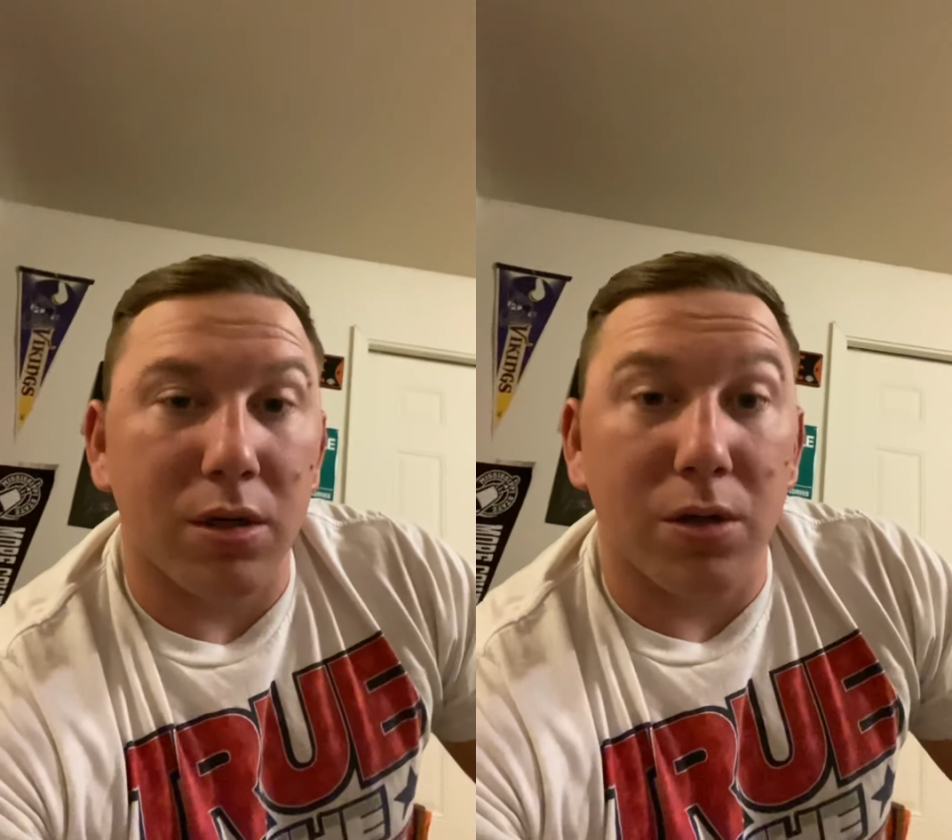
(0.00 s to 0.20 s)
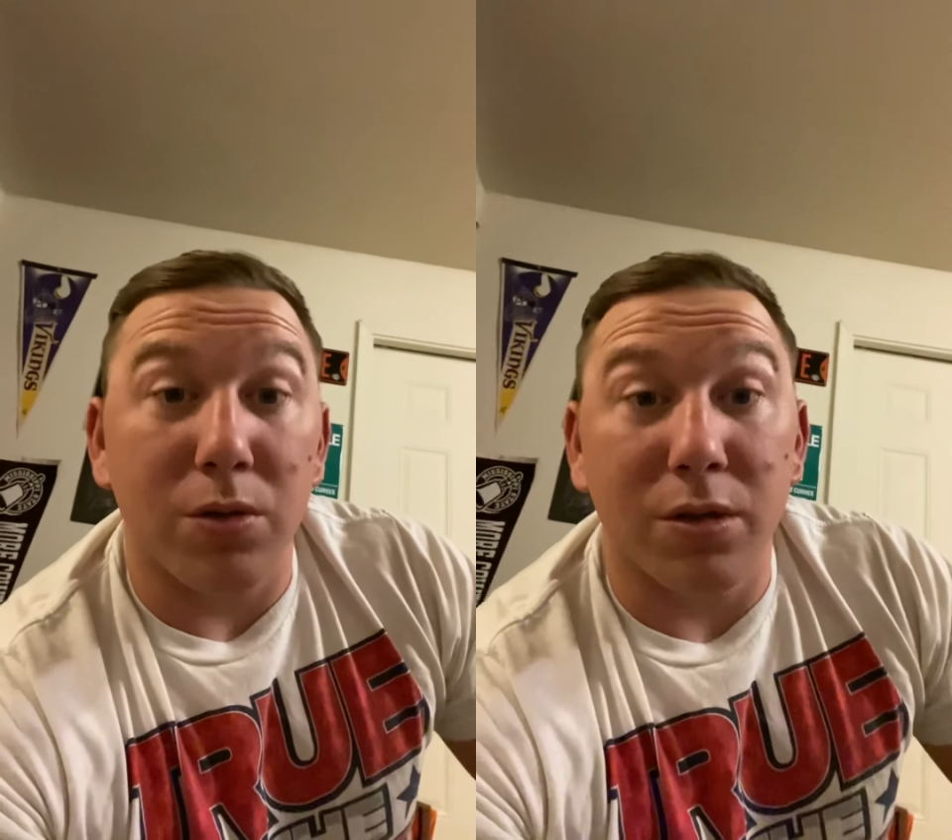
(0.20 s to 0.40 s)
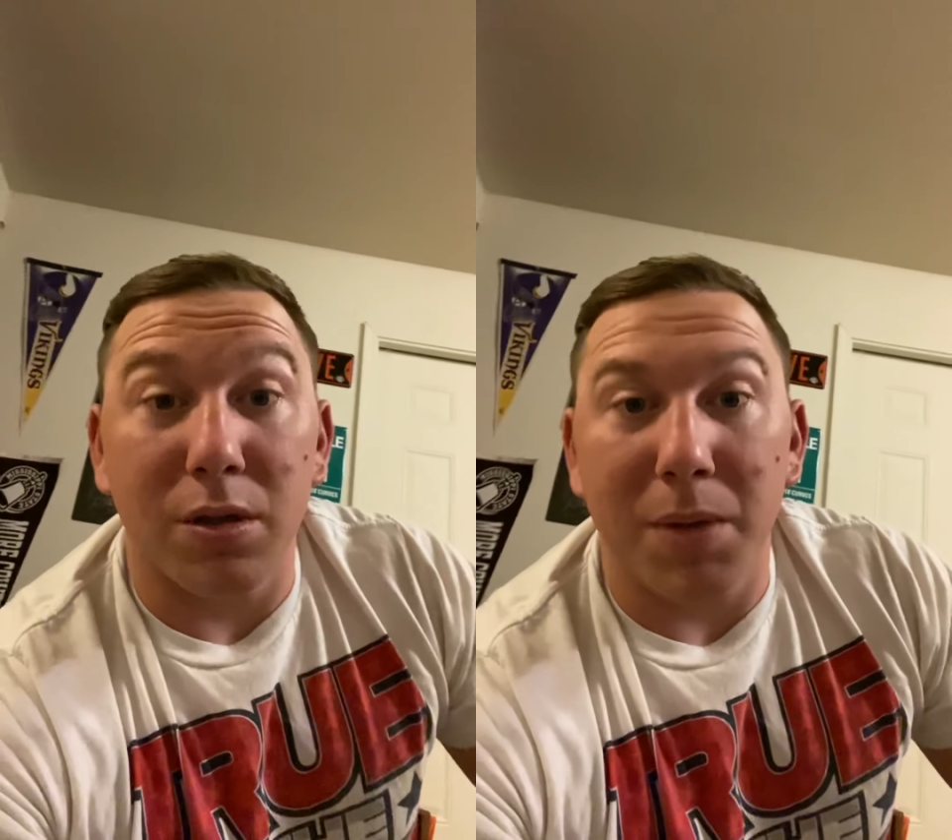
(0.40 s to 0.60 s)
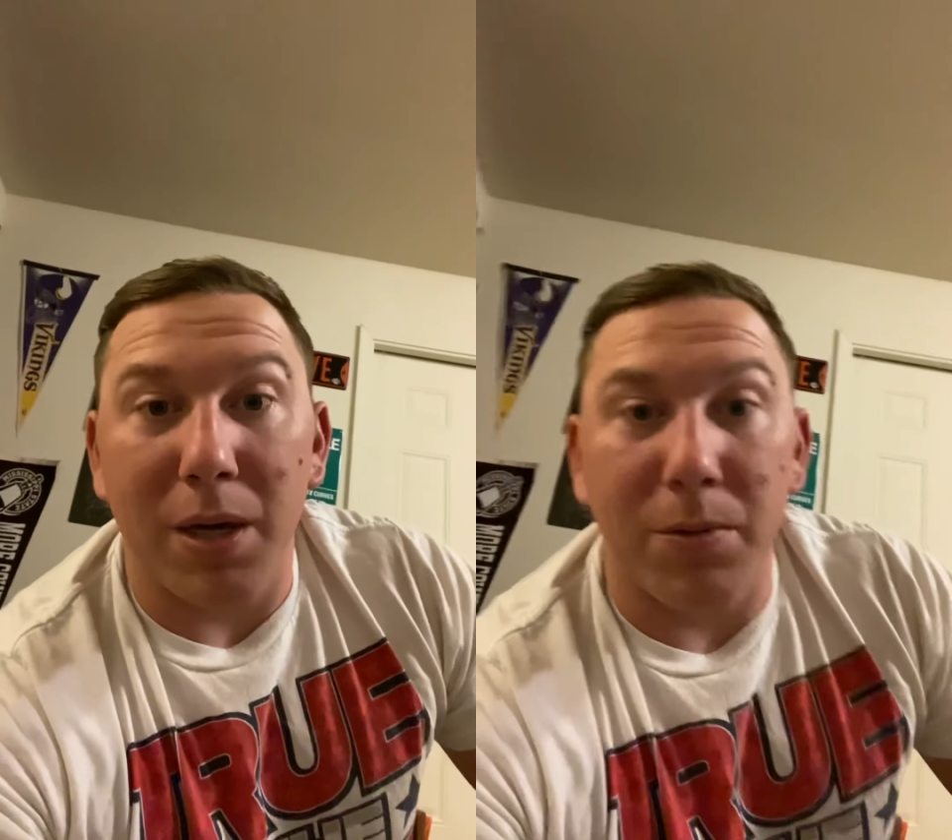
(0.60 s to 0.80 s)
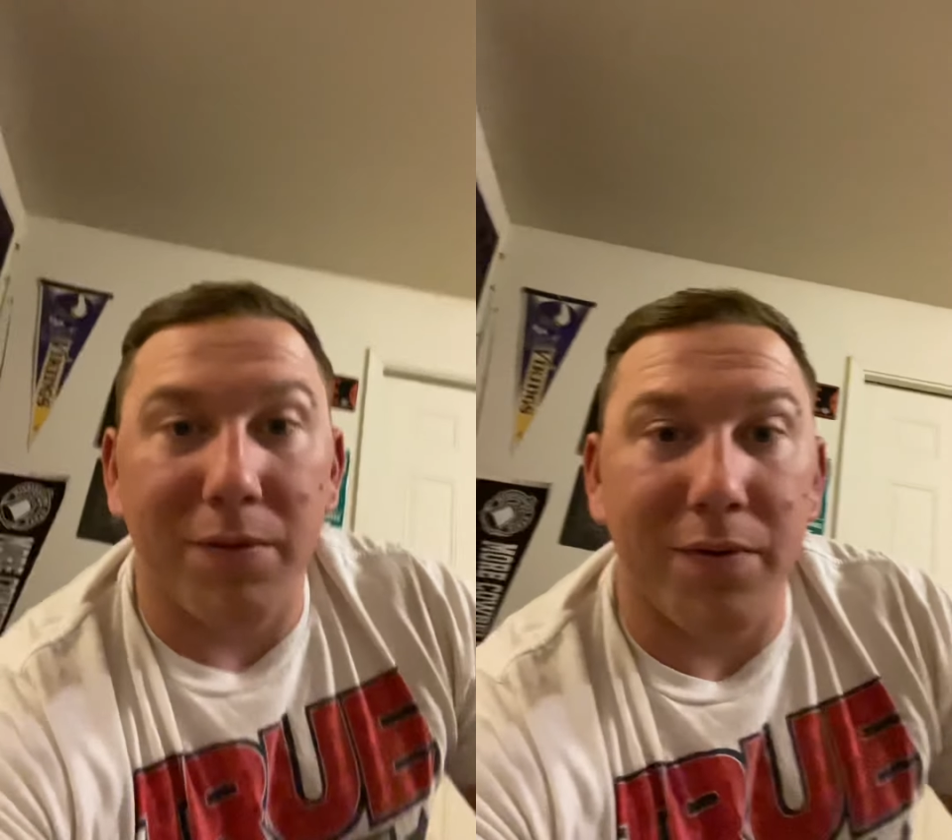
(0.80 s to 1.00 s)
nose and the
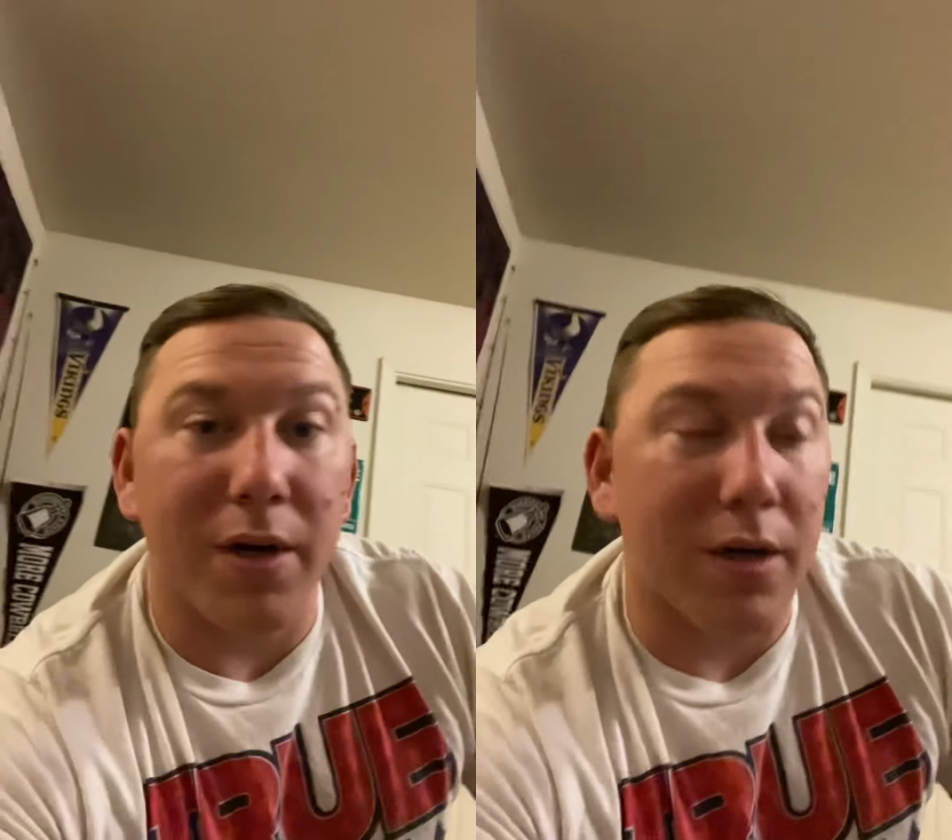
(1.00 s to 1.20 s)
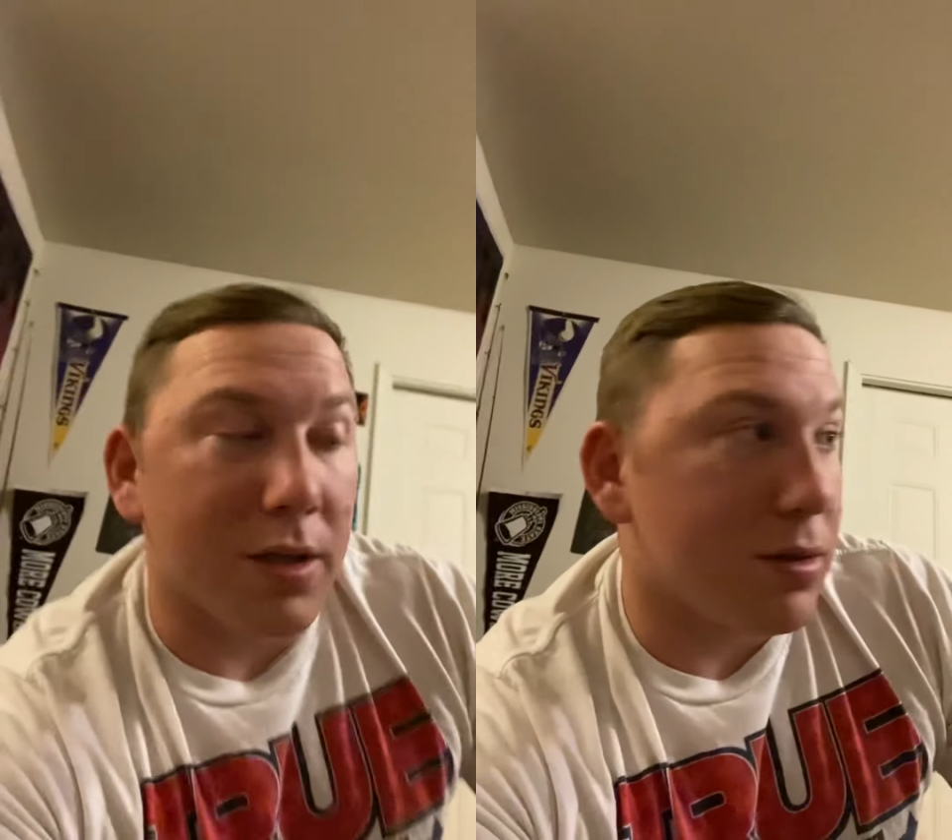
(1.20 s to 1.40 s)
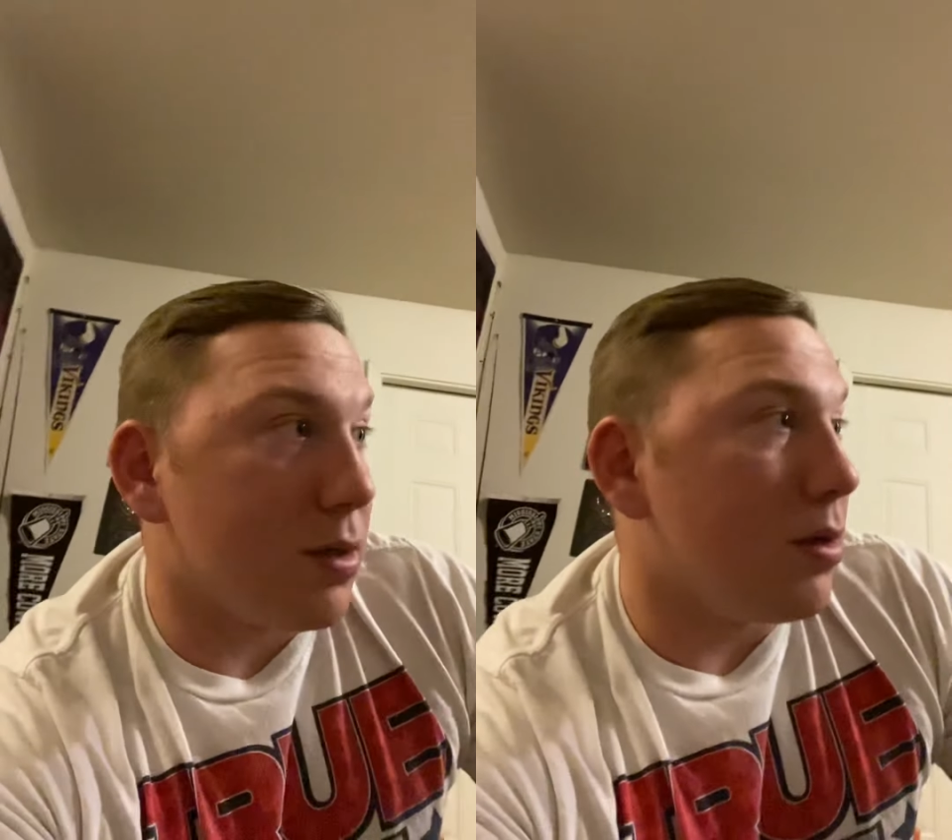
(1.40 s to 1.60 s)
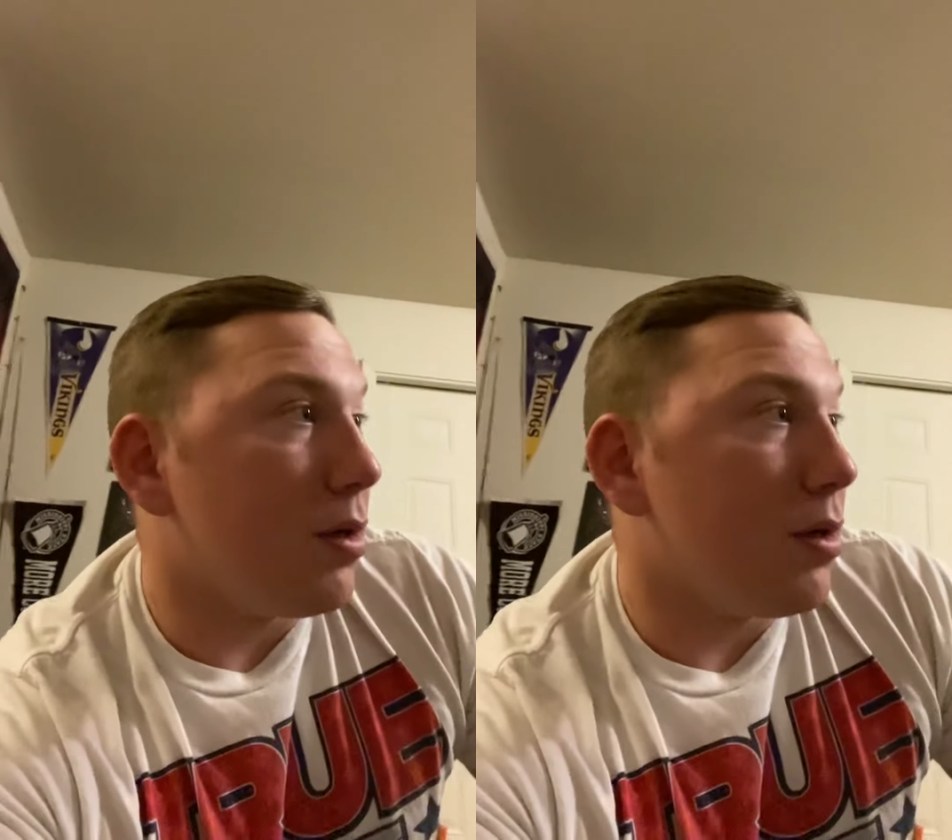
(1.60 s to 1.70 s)
Batwing fairings,